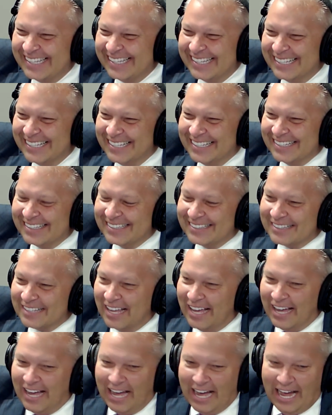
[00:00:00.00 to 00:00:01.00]
God. That says
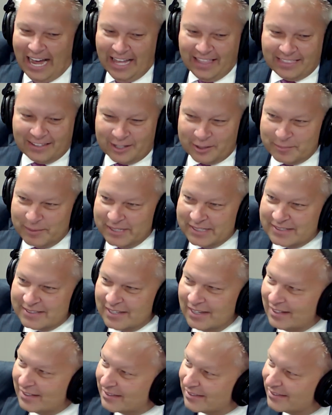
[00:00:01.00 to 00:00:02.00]
yes to I anything. I thought it made
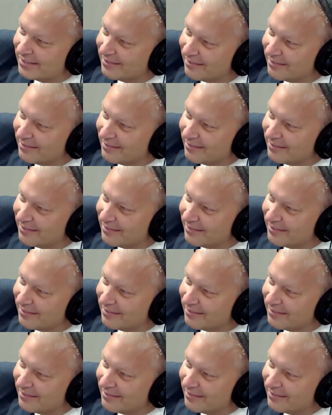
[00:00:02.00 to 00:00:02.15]
sense.